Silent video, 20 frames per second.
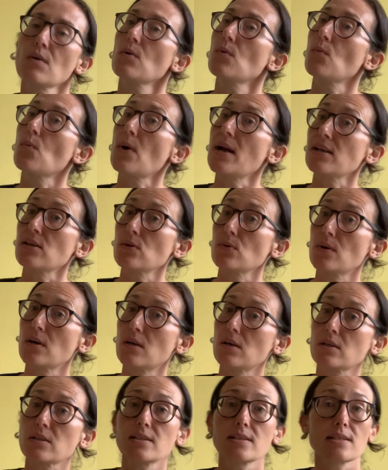when you
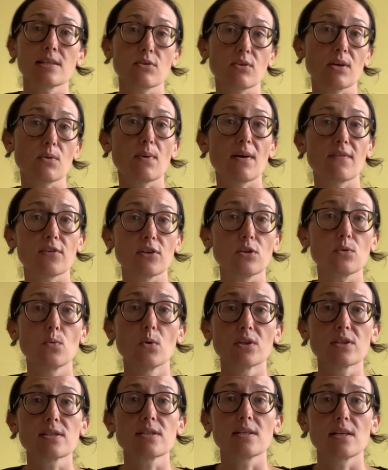are considering whether you
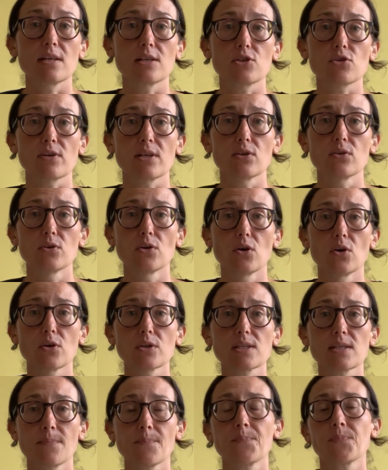want surgery or
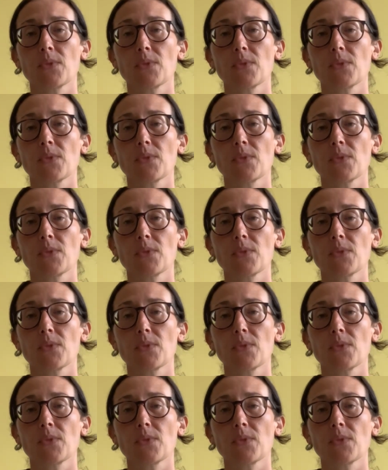not.